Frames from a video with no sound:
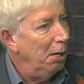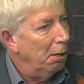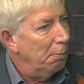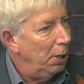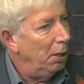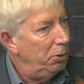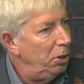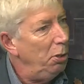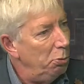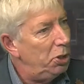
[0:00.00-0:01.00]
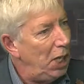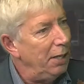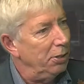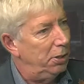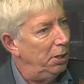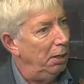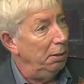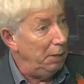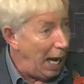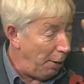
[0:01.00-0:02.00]
But do you sense that
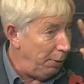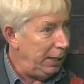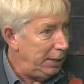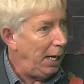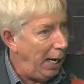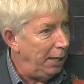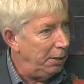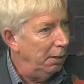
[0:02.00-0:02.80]
now in his head,